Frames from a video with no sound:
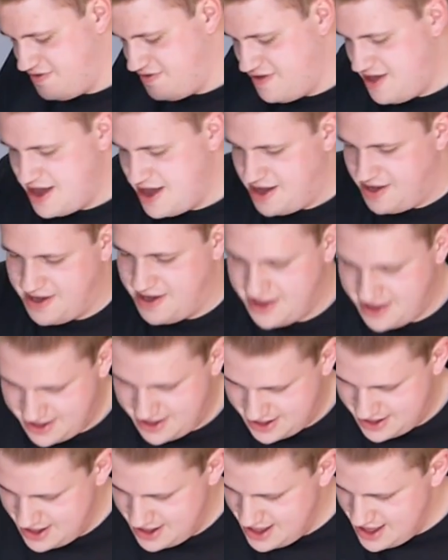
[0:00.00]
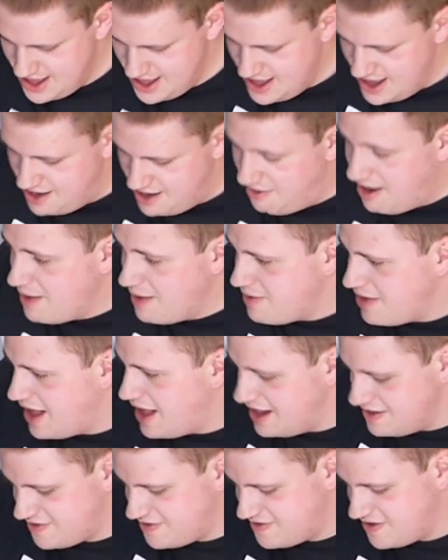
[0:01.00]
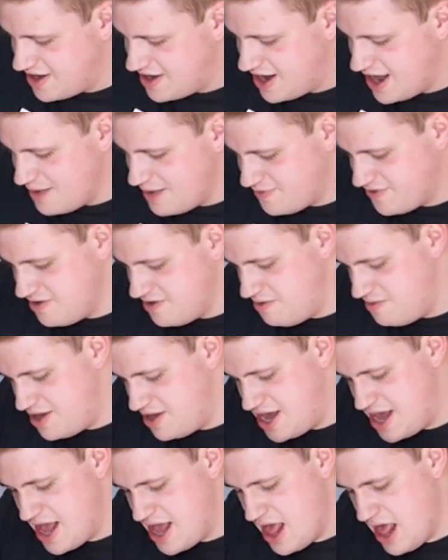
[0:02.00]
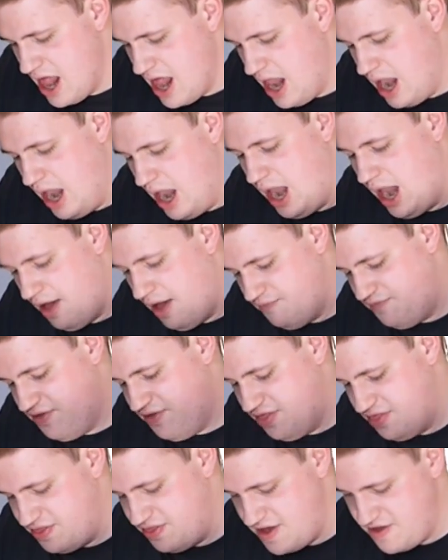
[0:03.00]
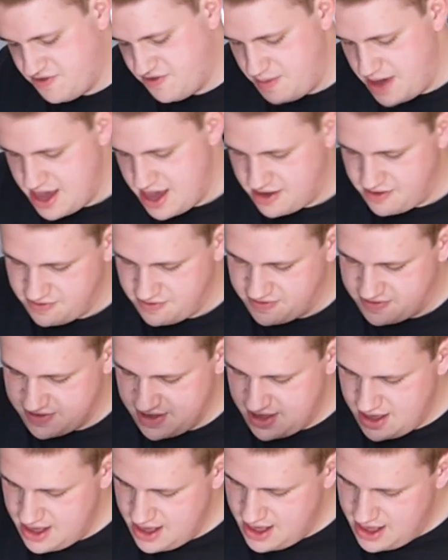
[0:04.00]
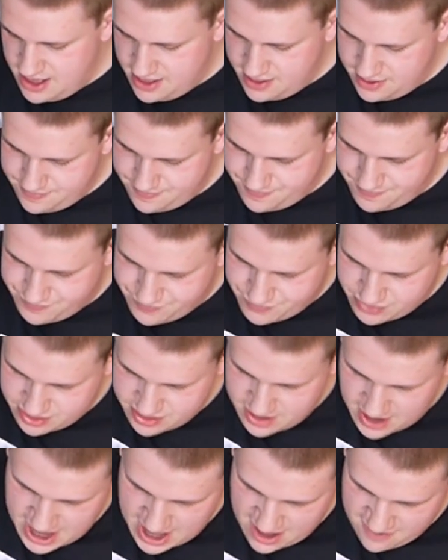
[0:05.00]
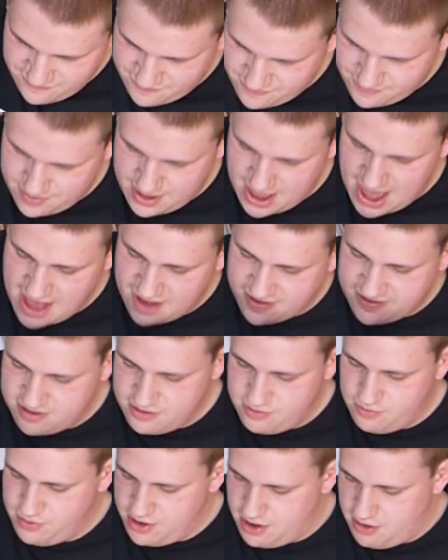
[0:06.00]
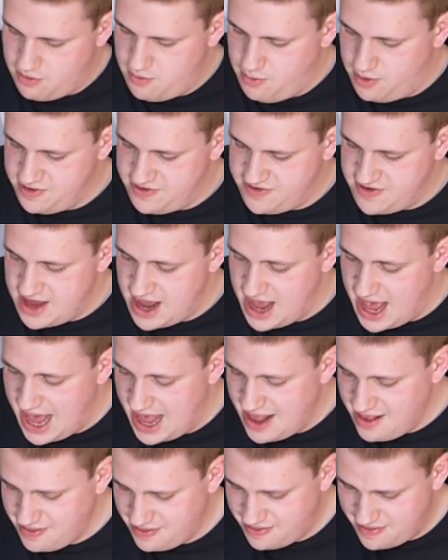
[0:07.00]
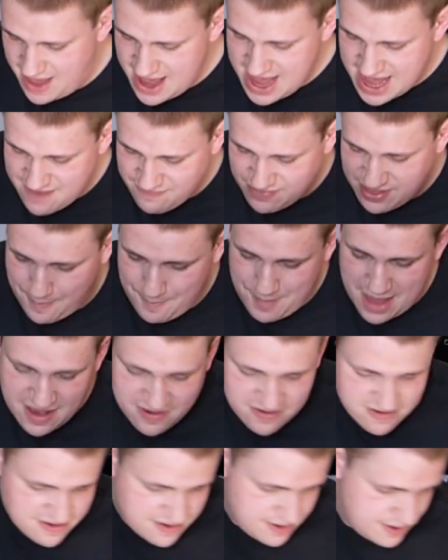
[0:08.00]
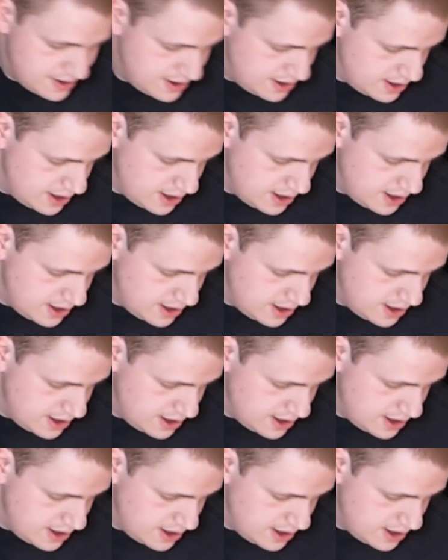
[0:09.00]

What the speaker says: indeed. Now, as I said, I absolutely love these speakers. They have excellent audio quality, and they give the best,